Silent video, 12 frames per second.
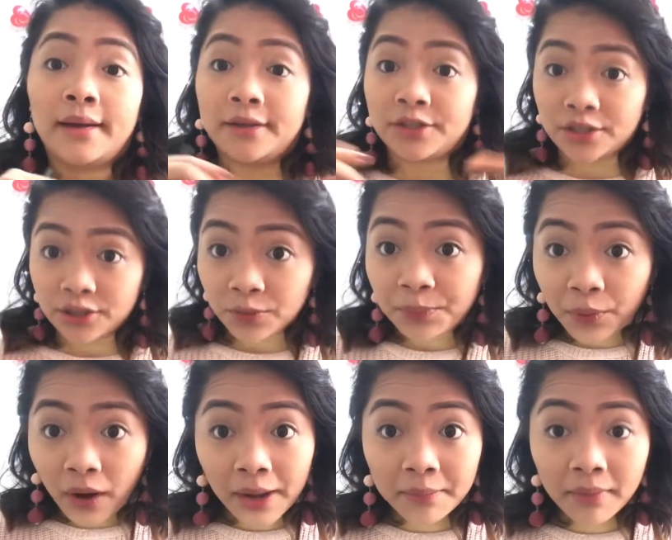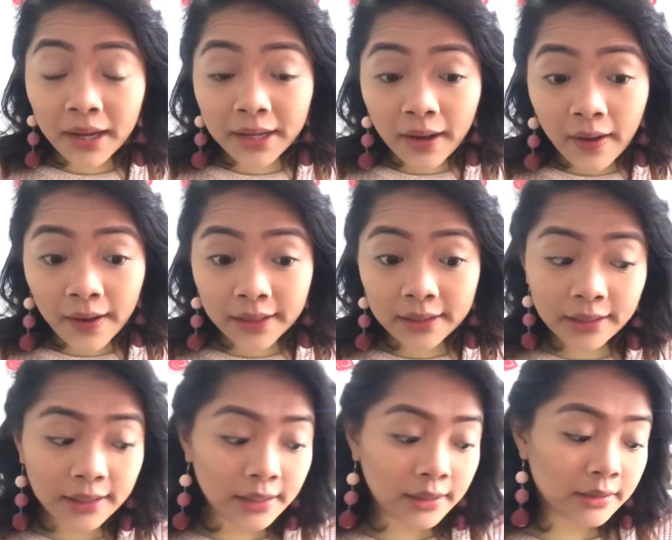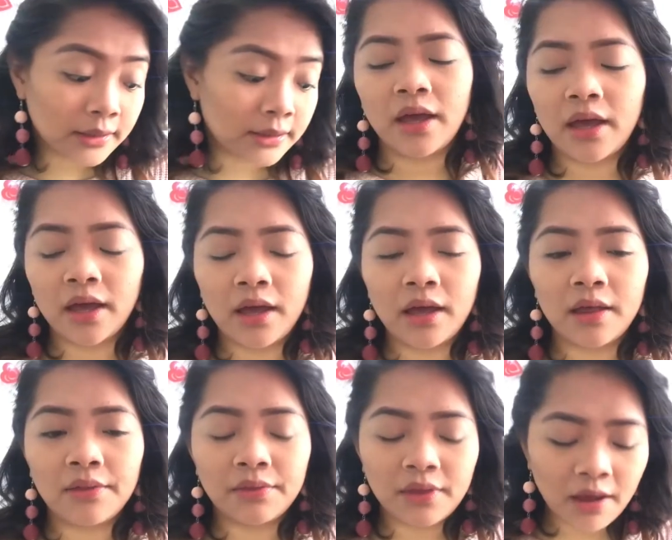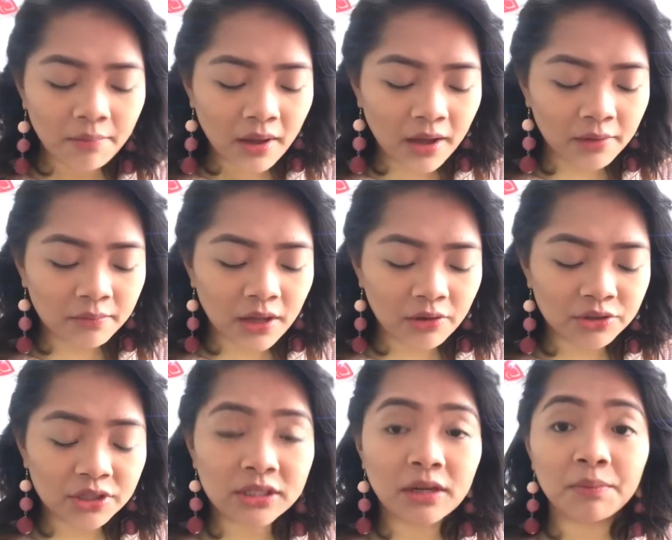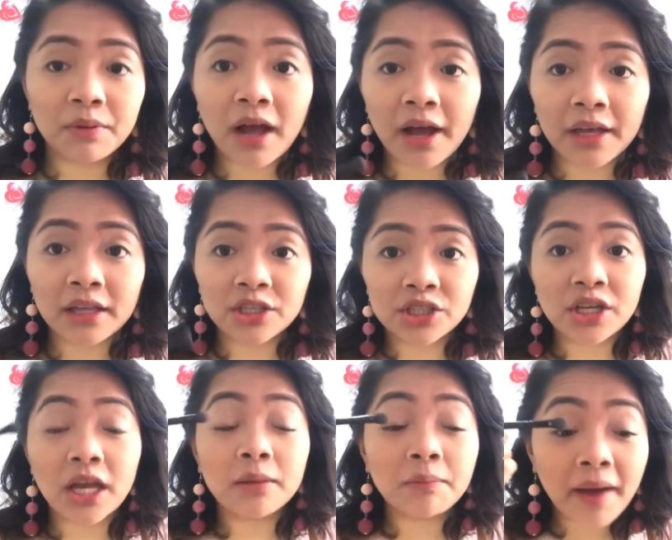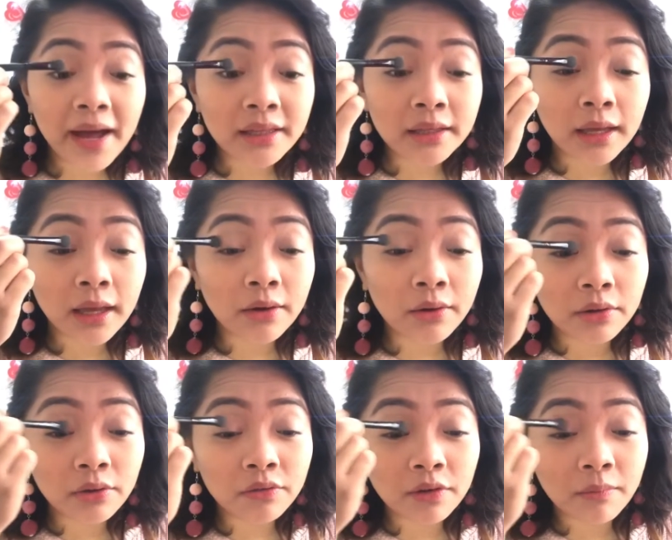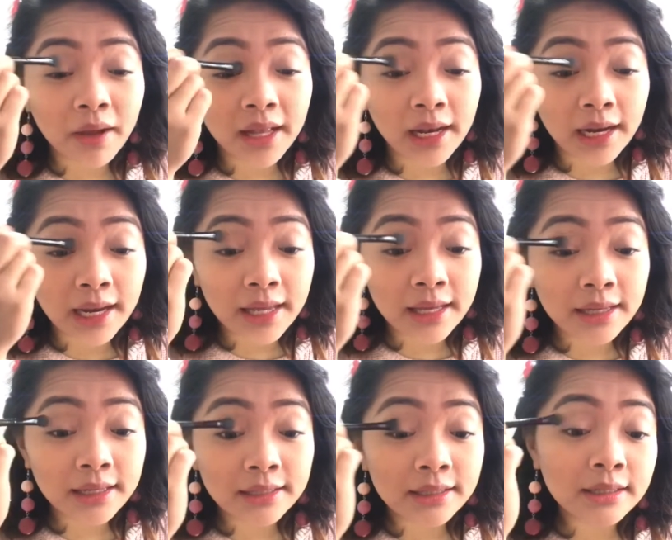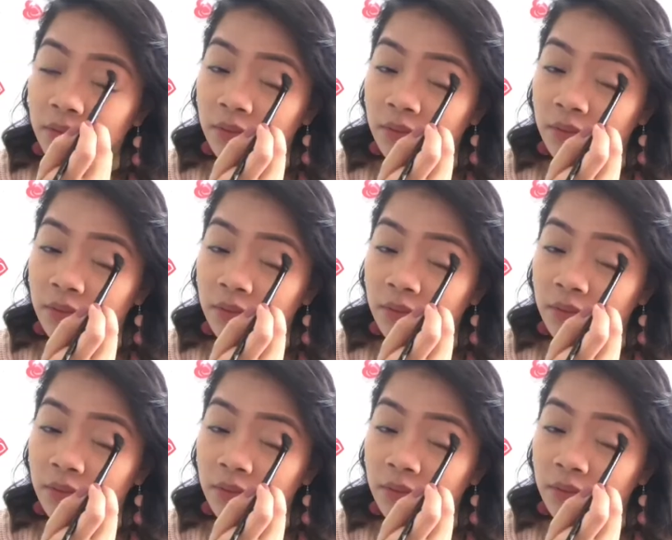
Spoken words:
just to prime my eyelids. And yep, I am now just applying the shade Pancake all over my lid.